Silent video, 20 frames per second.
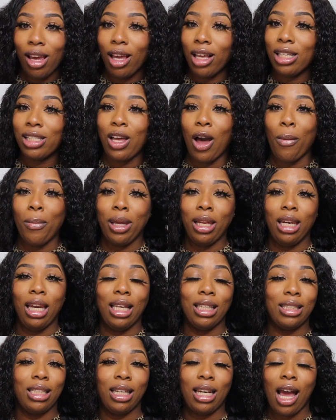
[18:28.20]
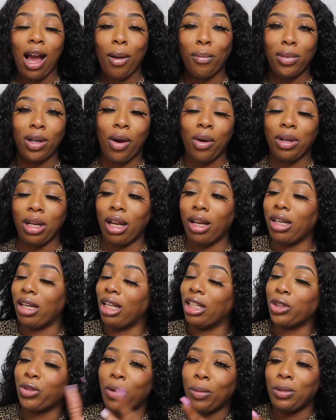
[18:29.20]
is going to be listed down below in the
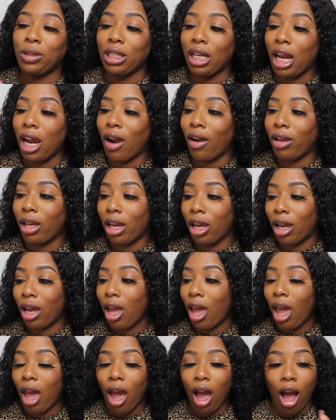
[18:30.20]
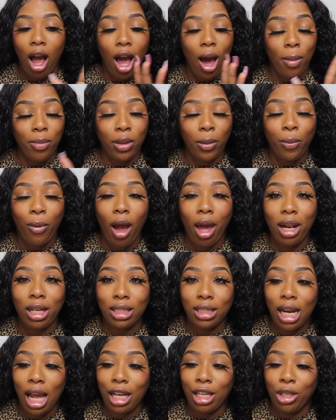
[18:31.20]
description area. The products
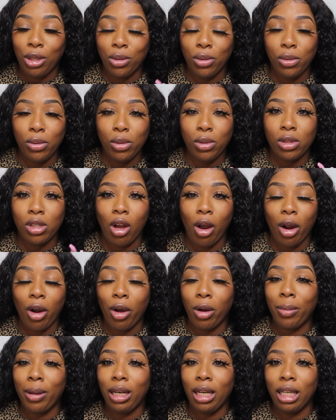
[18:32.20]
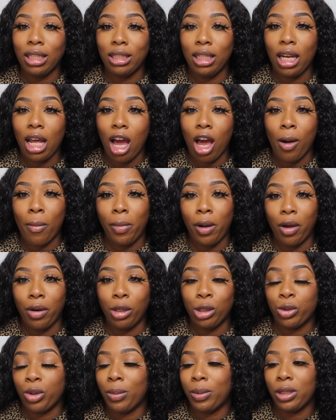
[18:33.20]
that I use are going to be listed down below in
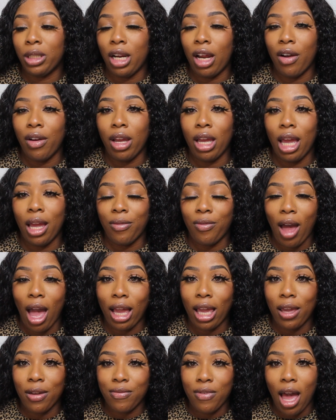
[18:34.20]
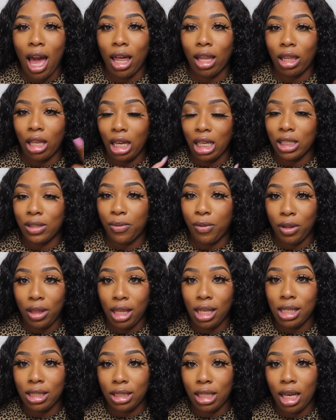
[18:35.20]
the description area. If I can find links for
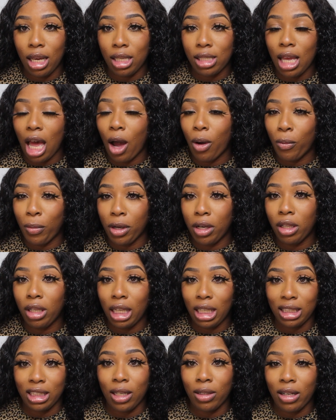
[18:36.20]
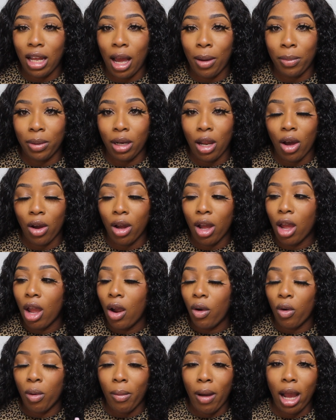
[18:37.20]
these things, I will list them down below.
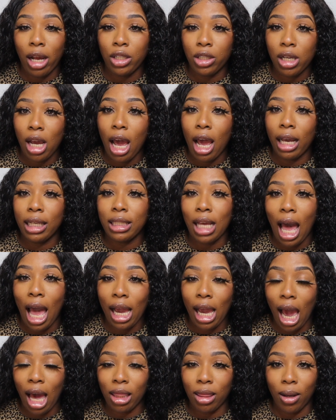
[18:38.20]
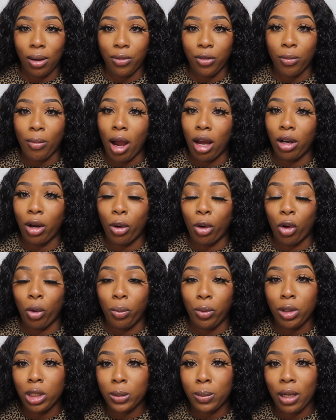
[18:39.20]
Remind you guys, I got them from my local
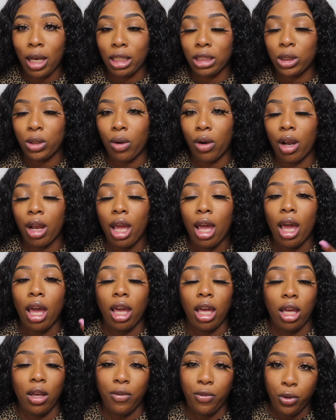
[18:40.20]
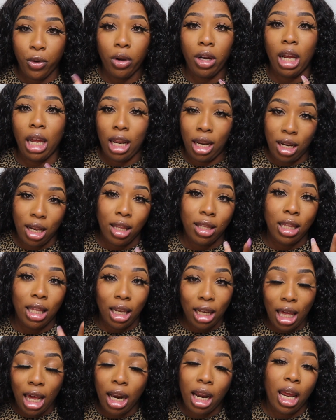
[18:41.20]
beauty supply store. If you're in the
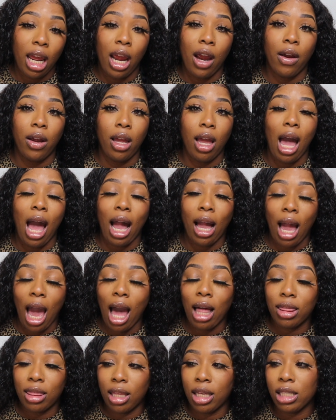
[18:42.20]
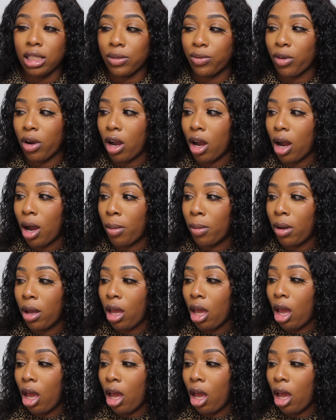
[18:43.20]
Atlanta area, I got this from